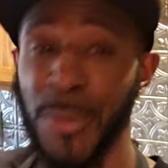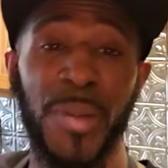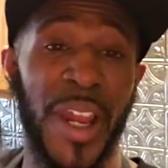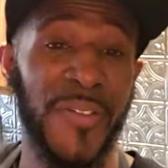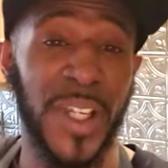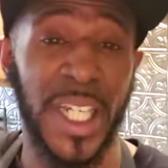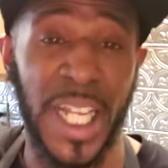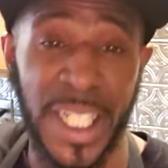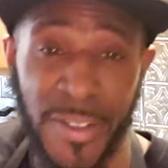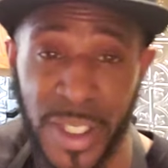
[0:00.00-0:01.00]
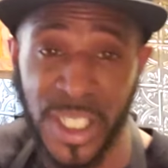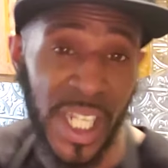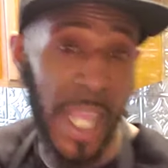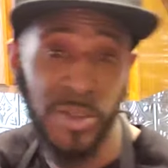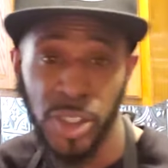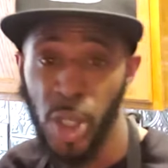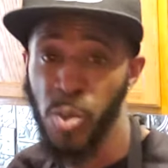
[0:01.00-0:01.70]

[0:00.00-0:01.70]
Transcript: But I figured I'd give it a shot, so